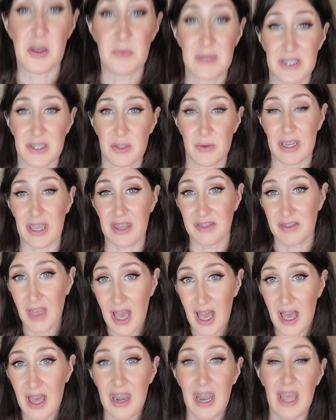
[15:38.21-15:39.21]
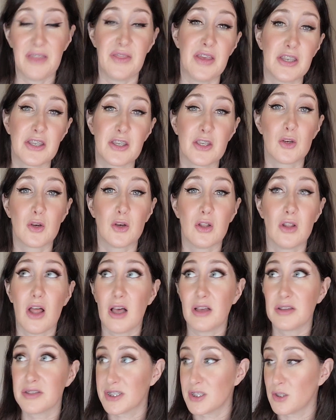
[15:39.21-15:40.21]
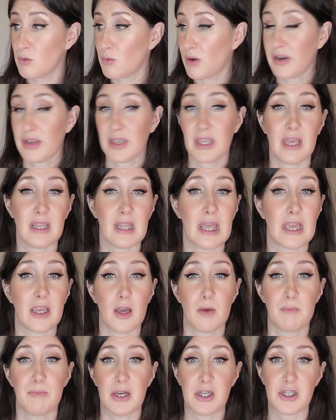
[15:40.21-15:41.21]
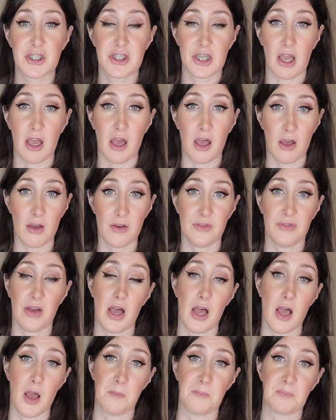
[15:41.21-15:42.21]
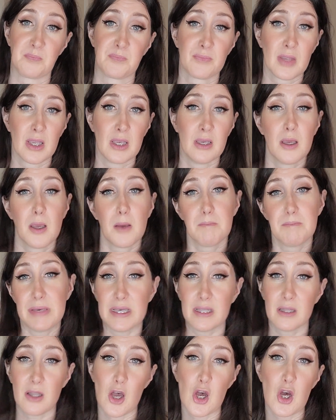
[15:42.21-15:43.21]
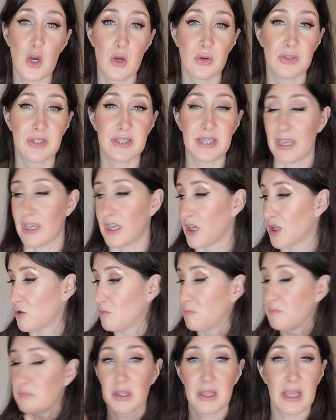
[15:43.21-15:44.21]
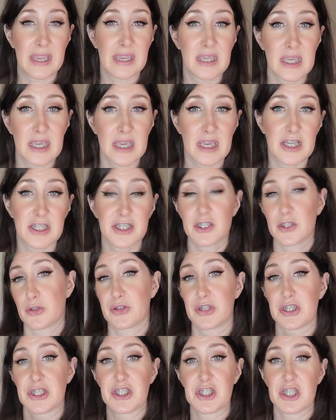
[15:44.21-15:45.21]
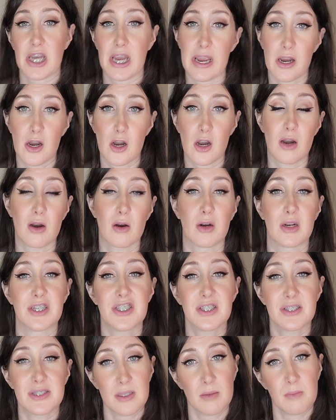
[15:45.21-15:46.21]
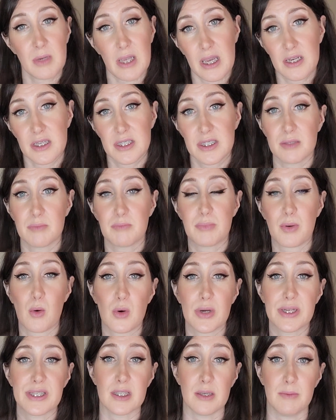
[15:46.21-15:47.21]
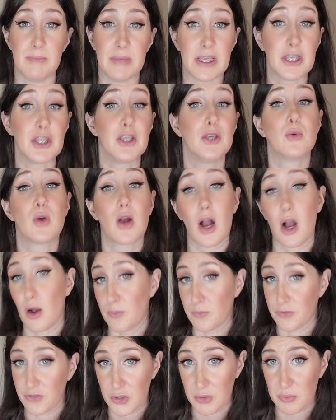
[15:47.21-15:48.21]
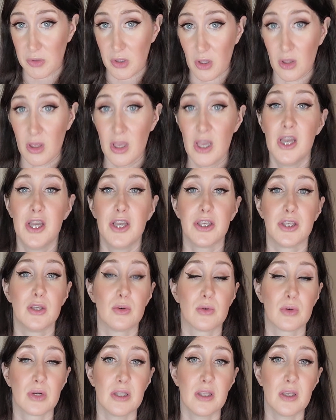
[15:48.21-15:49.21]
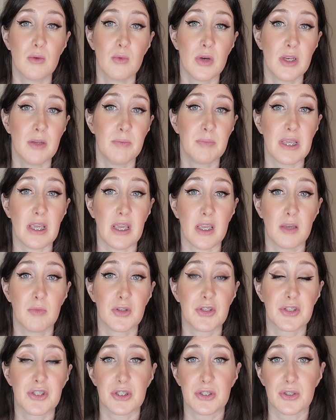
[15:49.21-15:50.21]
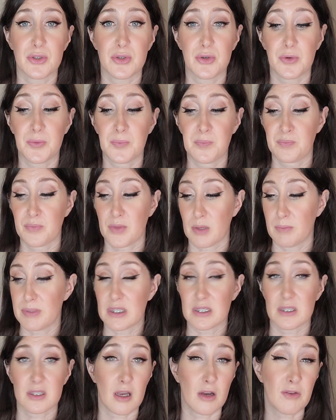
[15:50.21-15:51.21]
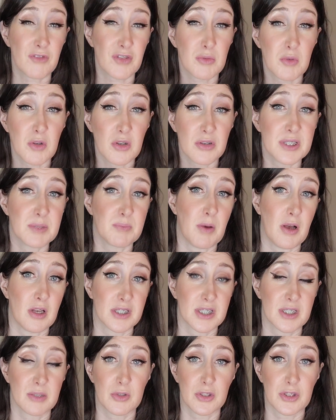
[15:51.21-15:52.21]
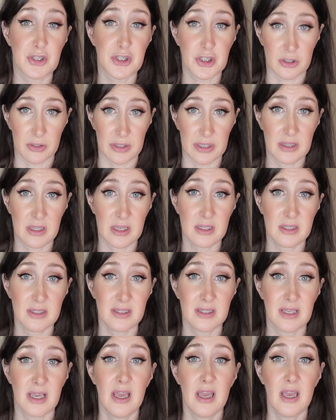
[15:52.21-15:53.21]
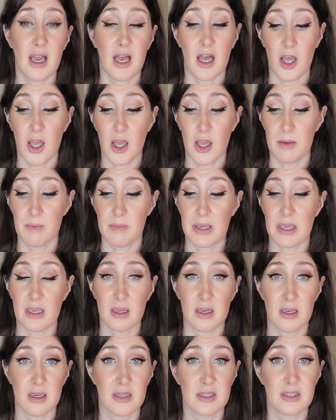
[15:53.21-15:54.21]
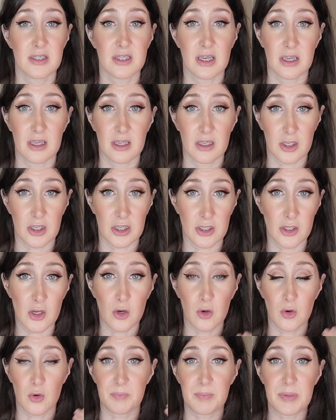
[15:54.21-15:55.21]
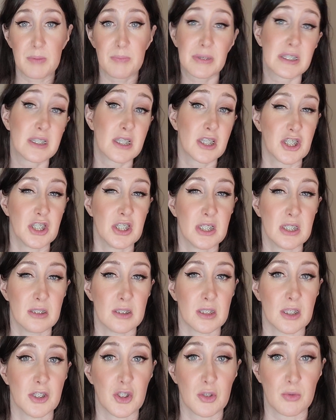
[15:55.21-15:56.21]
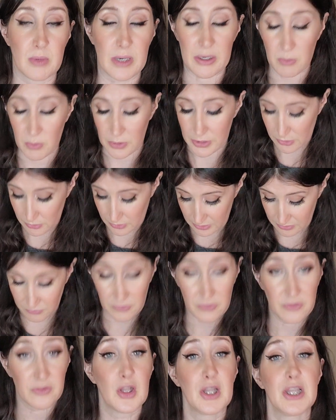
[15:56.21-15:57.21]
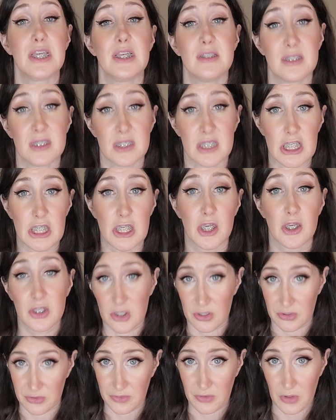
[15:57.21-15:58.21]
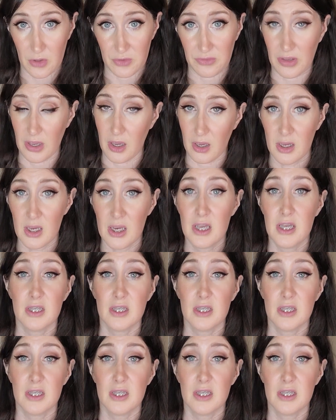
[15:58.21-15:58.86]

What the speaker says: So I get that. And then you'll also want to get like a bunch of pillows and blankets or a chair or just some kind of support to make you comfortable. You really want to be able to be as comfortable as possible during this and be positioned in such a way where you can fully see your vulva.